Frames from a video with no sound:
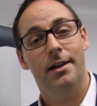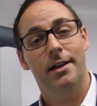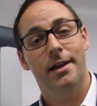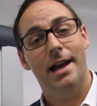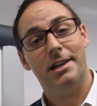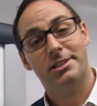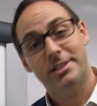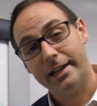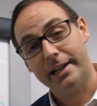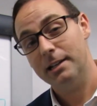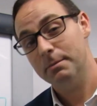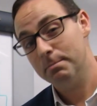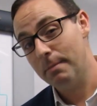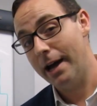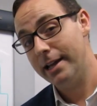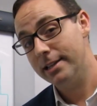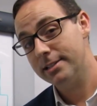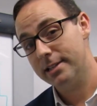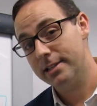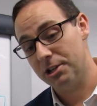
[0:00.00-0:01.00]
Our second
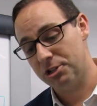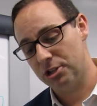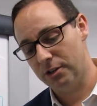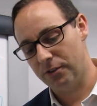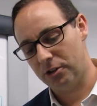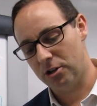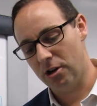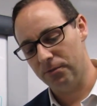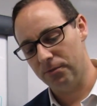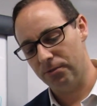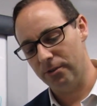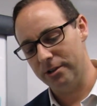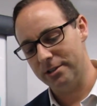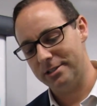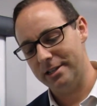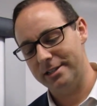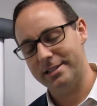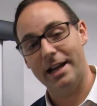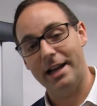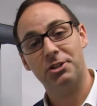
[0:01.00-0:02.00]
main session of the
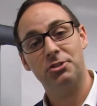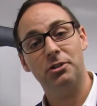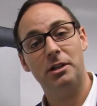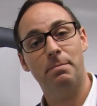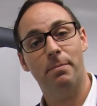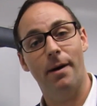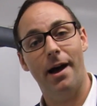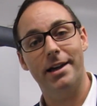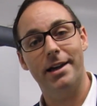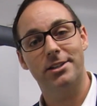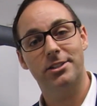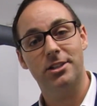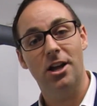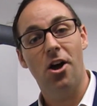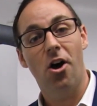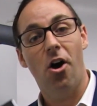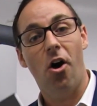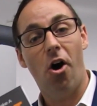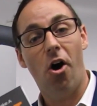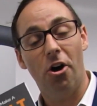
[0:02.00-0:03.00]
conference is actually based
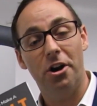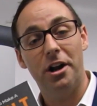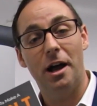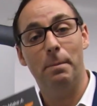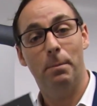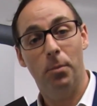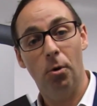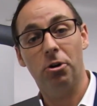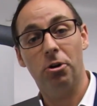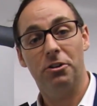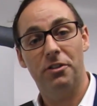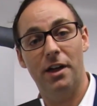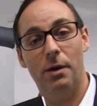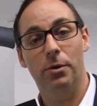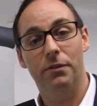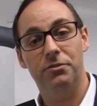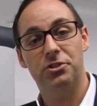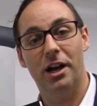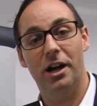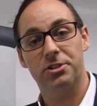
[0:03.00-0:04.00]
on a book that
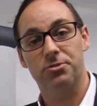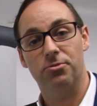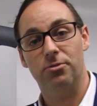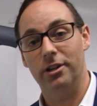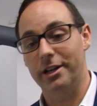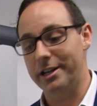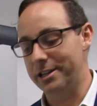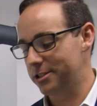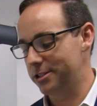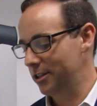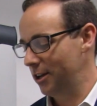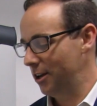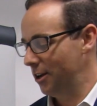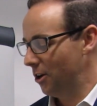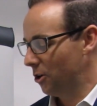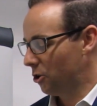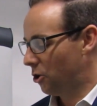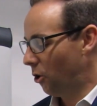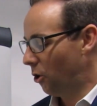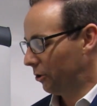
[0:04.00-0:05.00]
we've just released
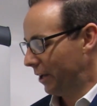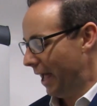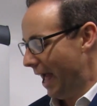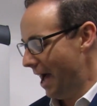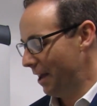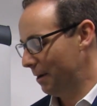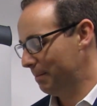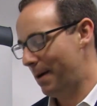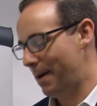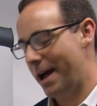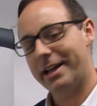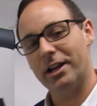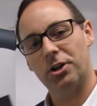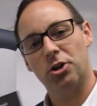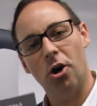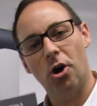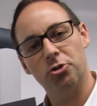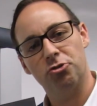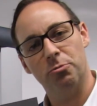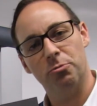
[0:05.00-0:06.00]
called How to Make a
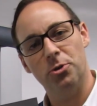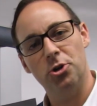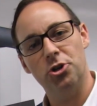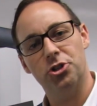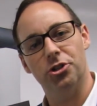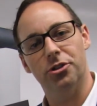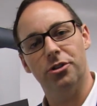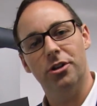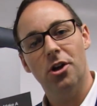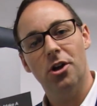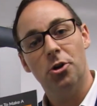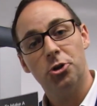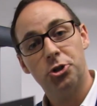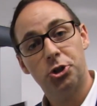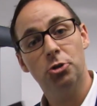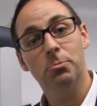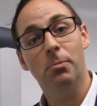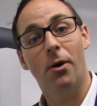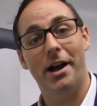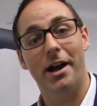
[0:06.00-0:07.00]
Contribution
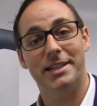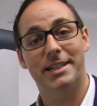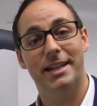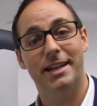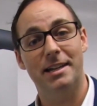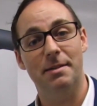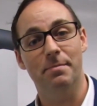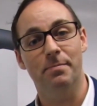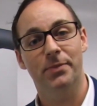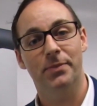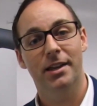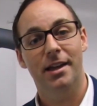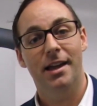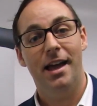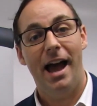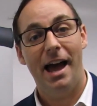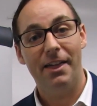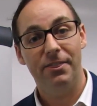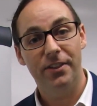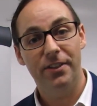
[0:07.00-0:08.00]
to My Team.
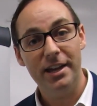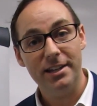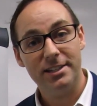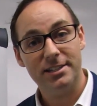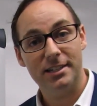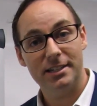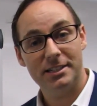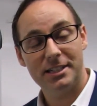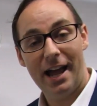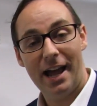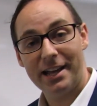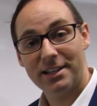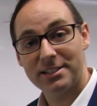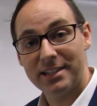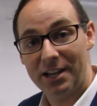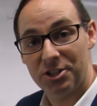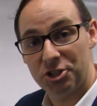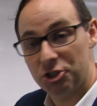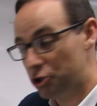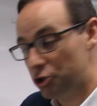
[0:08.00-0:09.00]
And this takes
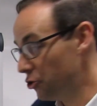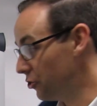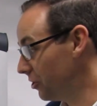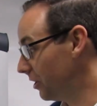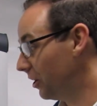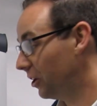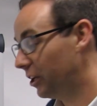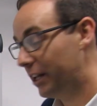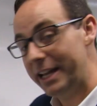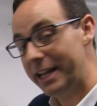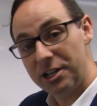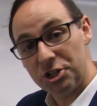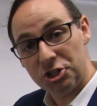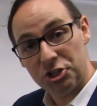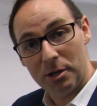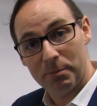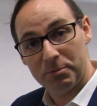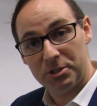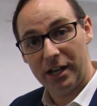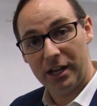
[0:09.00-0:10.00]
a student
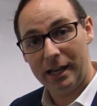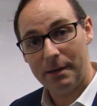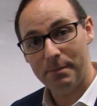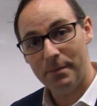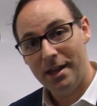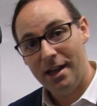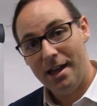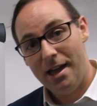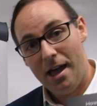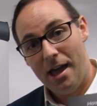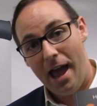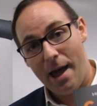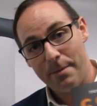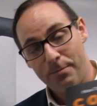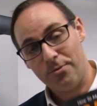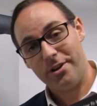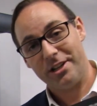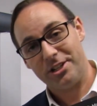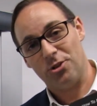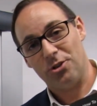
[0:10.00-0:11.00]
leadership team and
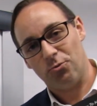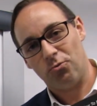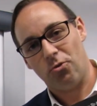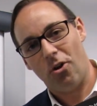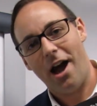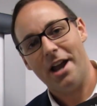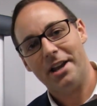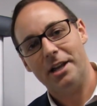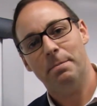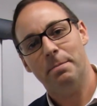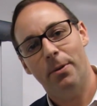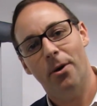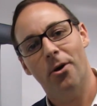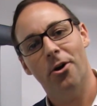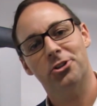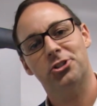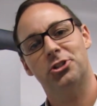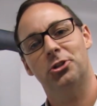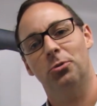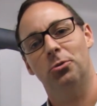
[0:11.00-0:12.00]
brings it right in
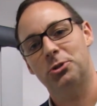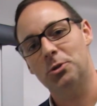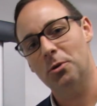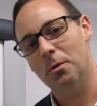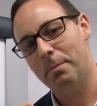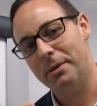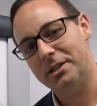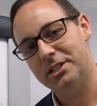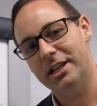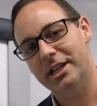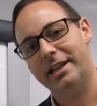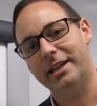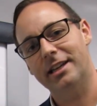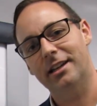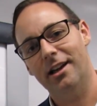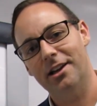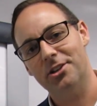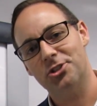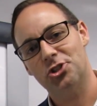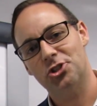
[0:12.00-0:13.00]
personal to a
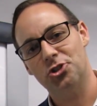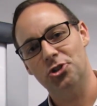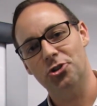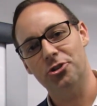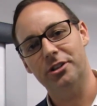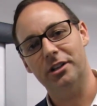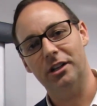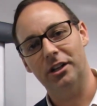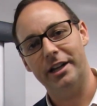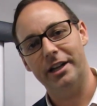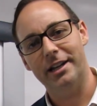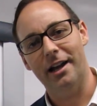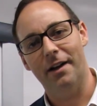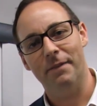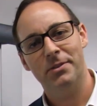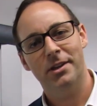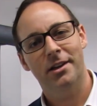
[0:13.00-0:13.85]
particular student leader,